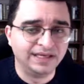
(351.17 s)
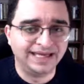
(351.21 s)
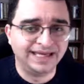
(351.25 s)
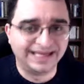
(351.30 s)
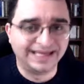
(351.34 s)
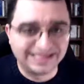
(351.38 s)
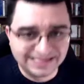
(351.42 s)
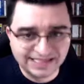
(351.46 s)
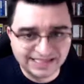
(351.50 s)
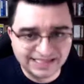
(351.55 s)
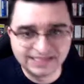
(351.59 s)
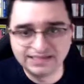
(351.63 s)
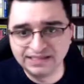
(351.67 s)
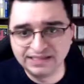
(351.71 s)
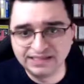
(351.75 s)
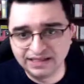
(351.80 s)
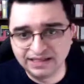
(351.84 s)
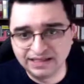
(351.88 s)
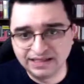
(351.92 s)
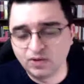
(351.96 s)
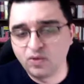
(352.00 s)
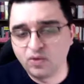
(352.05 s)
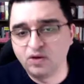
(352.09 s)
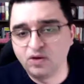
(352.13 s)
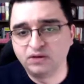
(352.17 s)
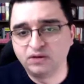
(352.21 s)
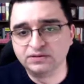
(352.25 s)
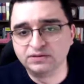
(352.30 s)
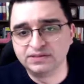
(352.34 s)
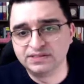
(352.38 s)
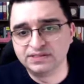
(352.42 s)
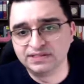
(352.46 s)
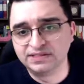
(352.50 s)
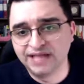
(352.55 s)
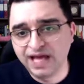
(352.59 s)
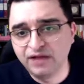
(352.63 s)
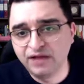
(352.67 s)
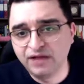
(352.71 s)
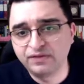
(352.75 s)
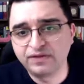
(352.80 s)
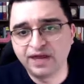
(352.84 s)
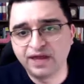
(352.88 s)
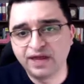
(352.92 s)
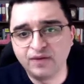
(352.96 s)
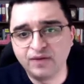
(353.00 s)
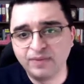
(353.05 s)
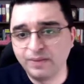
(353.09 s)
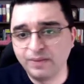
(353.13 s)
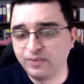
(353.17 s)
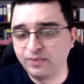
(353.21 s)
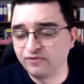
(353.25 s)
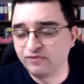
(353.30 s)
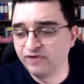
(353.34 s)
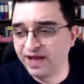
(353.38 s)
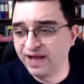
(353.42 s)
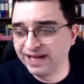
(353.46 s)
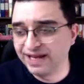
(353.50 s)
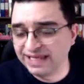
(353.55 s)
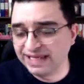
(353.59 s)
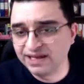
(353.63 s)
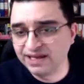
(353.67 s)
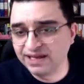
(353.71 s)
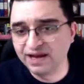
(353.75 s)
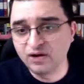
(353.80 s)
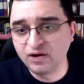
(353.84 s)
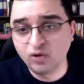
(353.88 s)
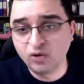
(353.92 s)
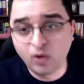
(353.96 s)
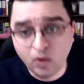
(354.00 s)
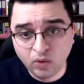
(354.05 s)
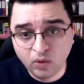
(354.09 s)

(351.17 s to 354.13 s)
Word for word: existing inequalities in healthcare by providing care